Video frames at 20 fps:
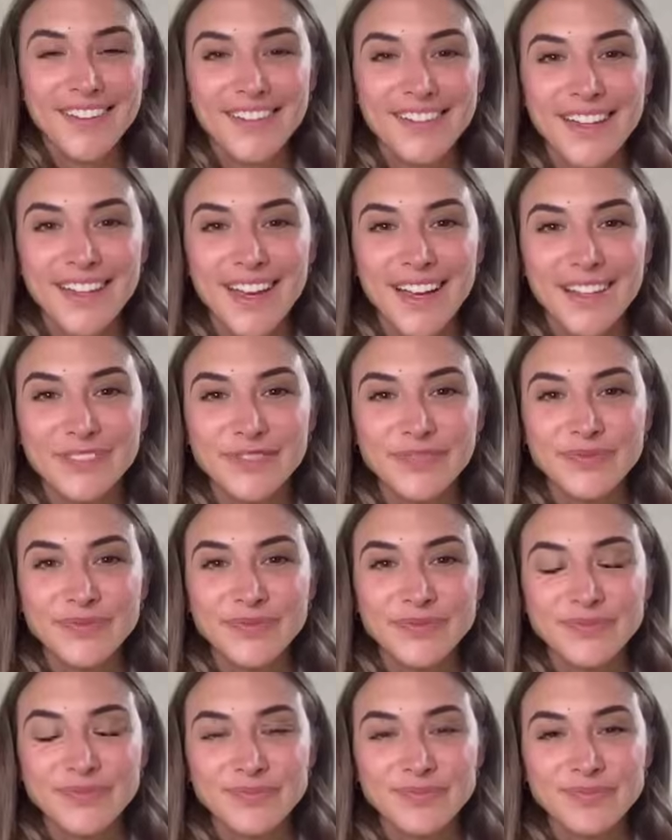and the most
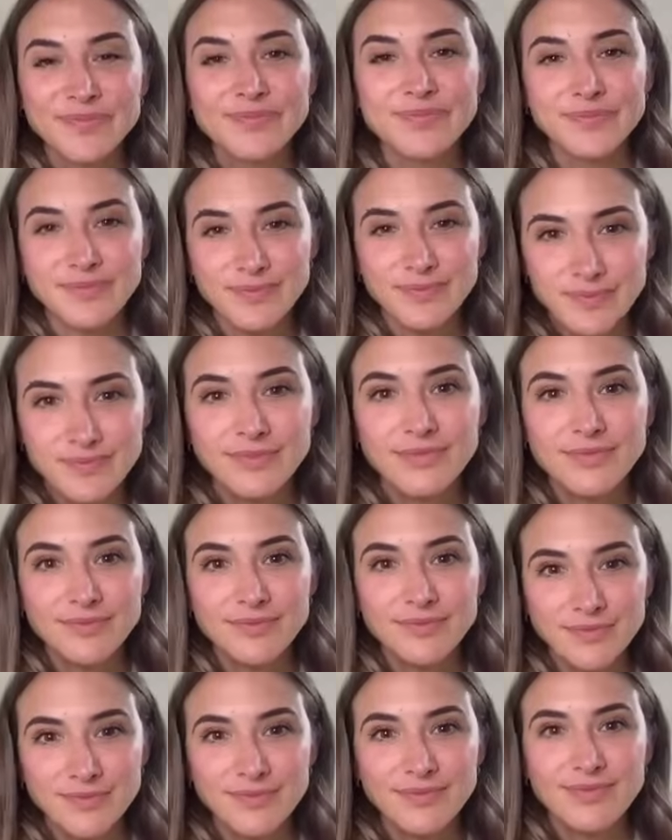epic location
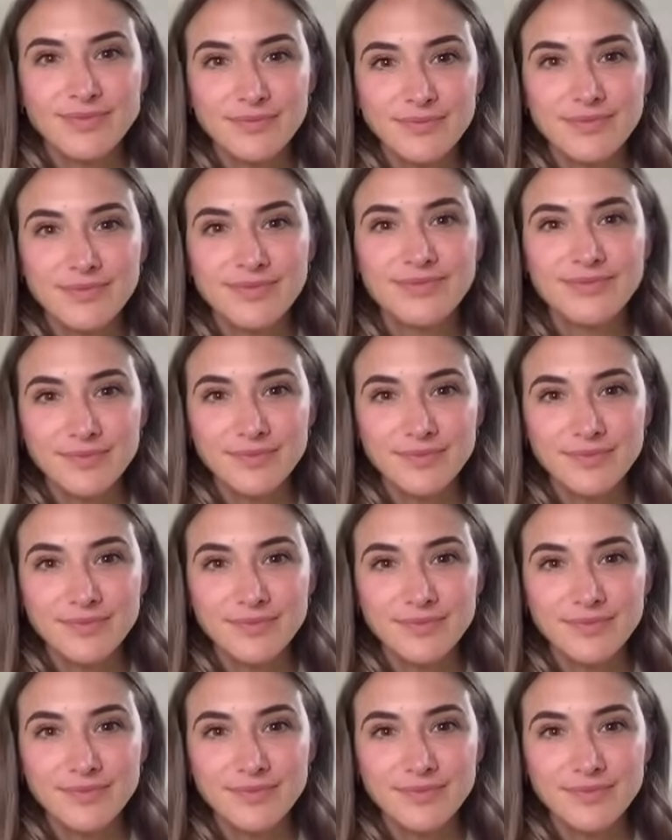with the highest